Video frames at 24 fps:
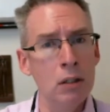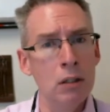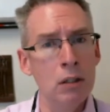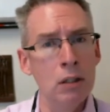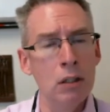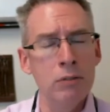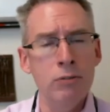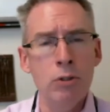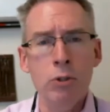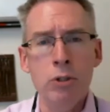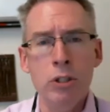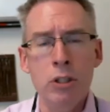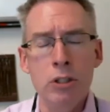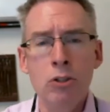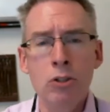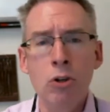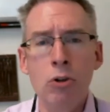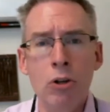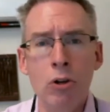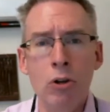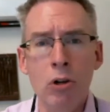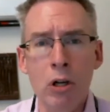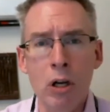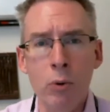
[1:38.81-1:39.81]
Of course, it's not
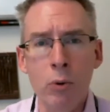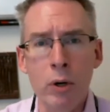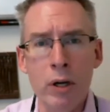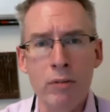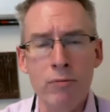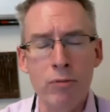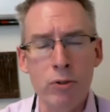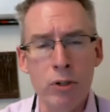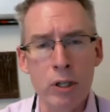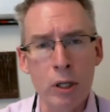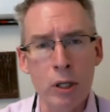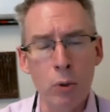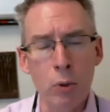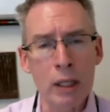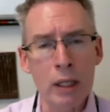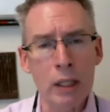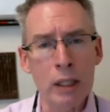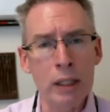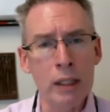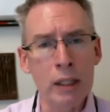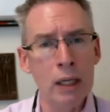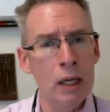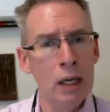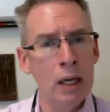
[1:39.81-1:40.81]
going away very
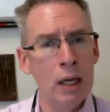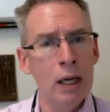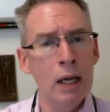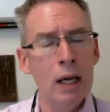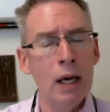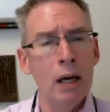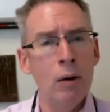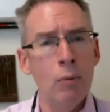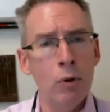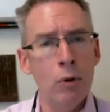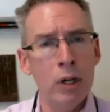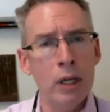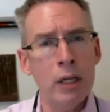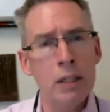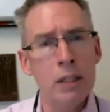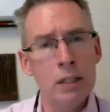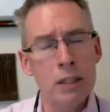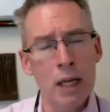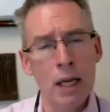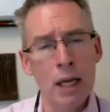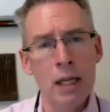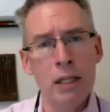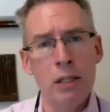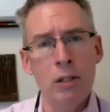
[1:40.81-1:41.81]
quickly. And what I can
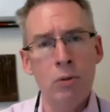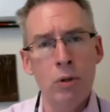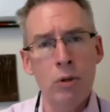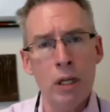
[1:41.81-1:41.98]
tell you